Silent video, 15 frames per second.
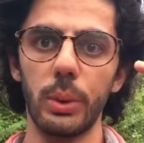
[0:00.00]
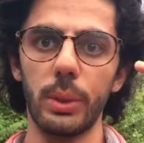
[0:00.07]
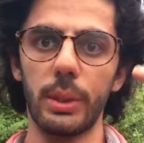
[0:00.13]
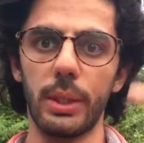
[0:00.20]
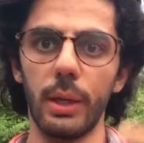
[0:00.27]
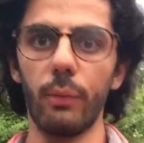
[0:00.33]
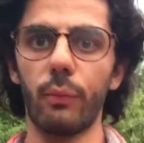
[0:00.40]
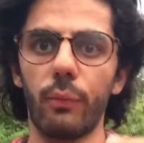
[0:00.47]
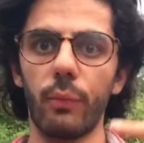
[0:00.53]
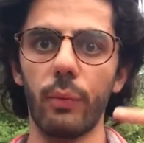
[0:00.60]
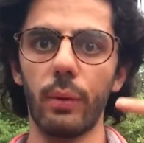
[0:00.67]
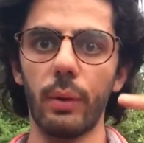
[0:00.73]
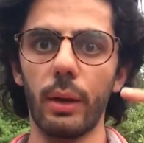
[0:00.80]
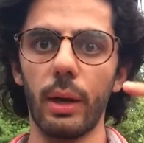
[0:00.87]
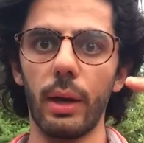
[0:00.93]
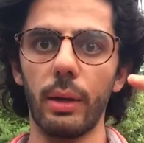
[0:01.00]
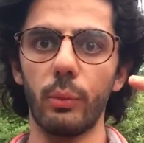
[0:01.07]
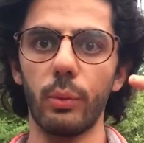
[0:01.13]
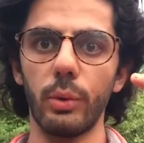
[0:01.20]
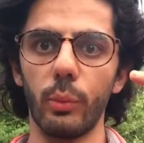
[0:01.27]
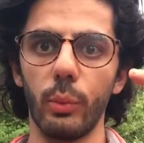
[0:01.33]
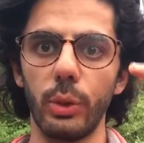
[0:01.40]
give,
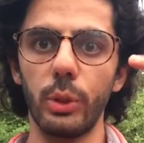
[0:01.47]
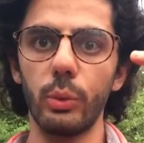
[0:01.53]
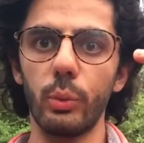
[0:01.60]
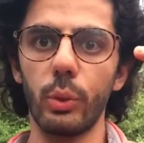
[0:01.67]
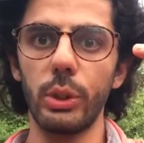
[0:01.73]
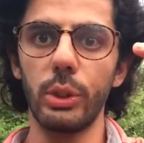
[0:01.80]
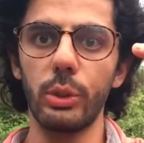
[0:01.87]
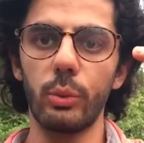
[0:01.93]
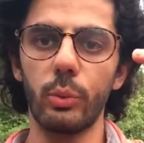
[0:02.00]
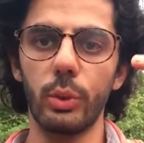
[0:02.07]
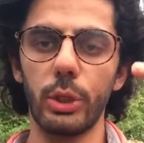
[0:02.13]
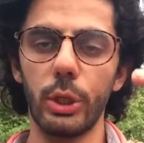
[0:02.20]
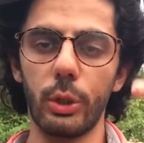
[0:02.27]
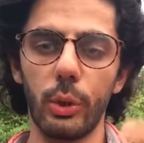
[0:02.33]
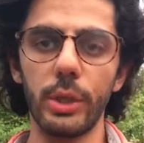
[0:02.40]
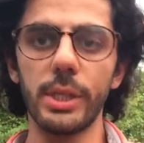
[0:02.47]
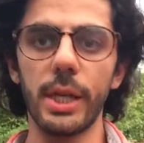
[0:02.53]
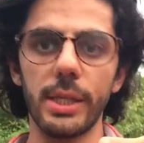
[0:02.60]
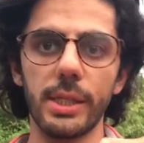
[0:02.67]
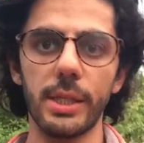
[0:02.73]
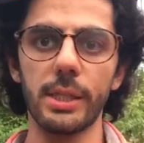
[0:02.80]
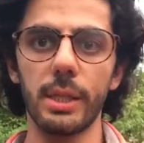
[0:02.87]
when you're
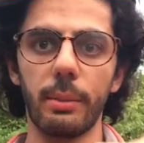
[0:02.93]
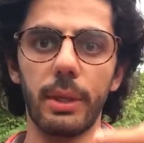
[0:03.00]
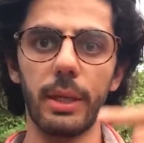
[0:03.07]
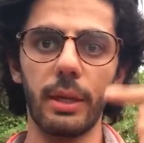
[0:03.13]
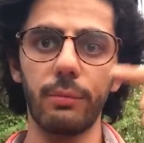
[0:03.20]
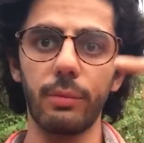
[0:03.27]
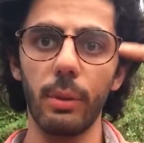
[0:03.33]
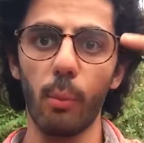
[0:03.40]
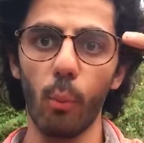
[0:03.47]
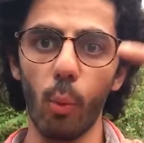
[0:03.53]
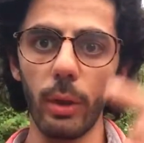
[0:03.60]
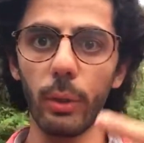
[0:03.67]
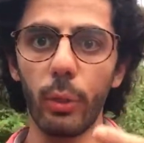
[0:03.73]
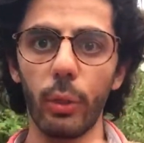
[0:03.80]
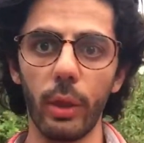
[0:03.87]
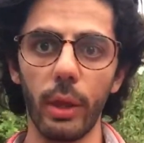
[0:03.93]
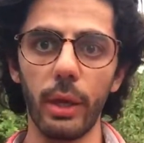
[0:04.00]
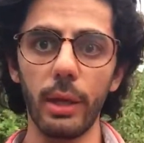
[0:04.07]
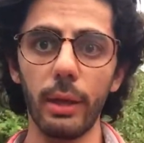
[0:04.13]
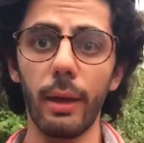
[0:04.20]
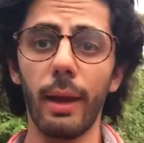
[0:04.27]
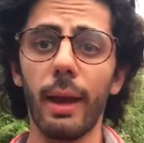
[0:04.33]
criticizing somebody, give them one
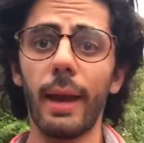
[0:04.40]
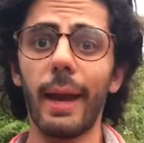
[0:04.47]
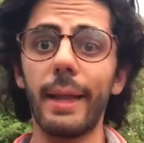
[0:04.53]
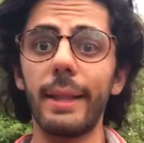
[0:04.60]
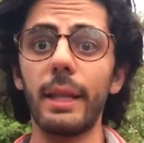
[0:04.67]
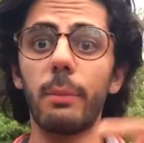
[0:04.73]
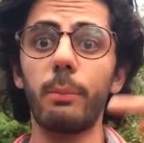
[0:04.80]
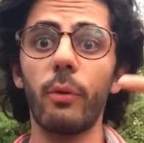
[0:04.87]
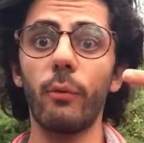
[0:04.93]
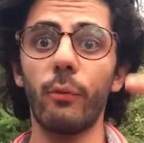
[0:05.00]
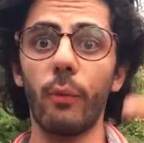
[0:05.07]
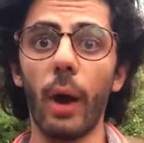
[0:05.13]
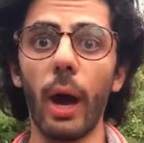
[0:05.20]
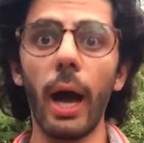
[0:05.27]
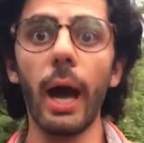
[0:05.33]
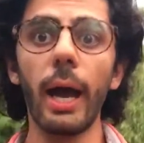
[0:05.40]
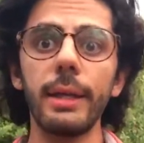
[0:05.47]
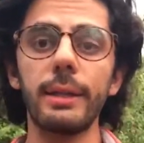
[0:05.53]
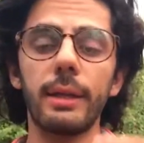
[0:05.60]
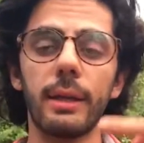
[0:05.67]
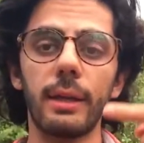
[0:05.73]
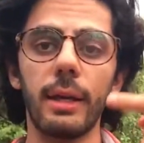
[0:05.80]
thing and then
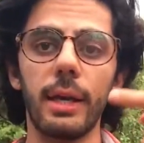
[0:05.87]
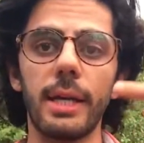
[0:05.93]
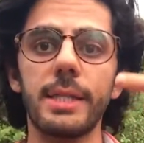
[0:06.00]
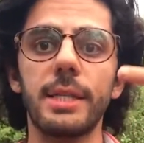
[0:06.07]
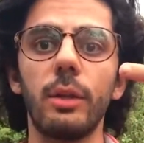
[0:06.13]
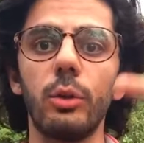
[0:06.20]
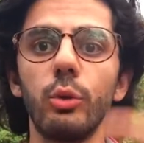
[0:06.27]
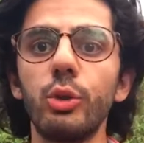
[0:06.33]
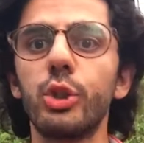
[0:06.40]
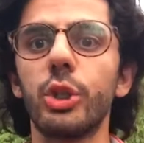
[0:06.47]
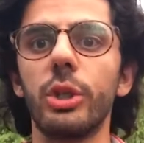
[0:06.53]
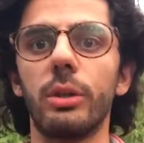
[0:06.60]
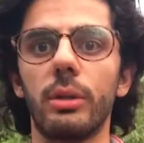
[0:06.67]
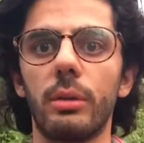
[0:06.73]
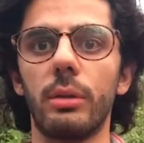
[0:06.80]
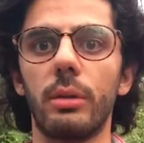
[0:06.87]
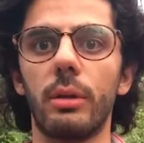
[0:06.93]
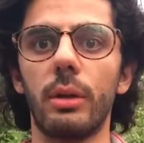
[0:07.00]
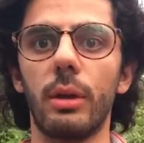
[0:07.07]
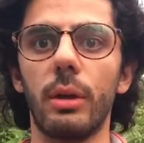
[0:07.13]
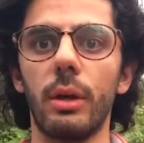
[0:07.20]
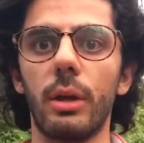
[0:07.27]
provide a solution.
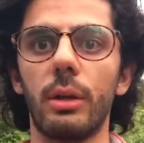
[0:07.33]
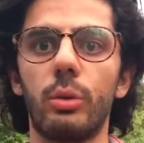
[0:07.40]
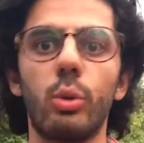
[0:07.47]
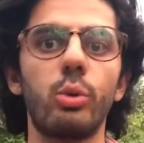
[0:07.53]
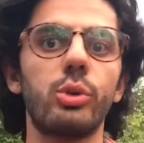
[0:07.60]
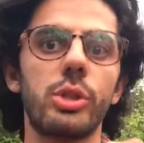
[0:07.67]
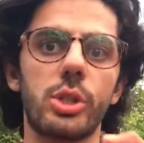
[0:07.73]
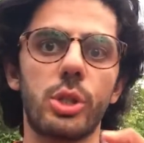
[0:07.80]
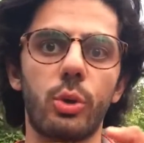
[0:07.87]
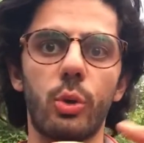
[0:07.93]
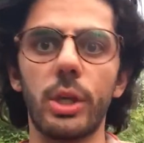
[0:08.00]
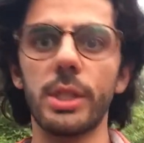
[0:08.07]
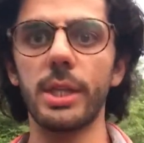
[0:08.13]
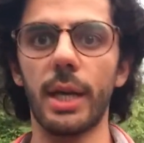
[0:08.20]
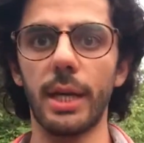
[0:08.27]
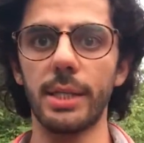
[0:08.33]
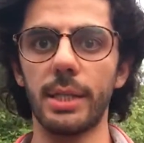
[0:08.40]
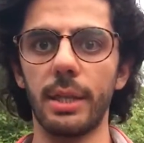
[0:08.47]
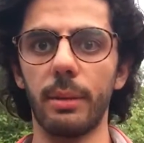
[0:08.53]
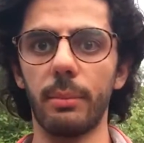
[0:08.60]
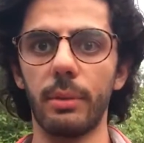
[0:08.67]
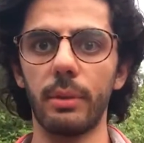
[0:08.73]
Don't just criticize
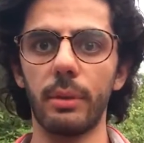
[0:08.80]
them,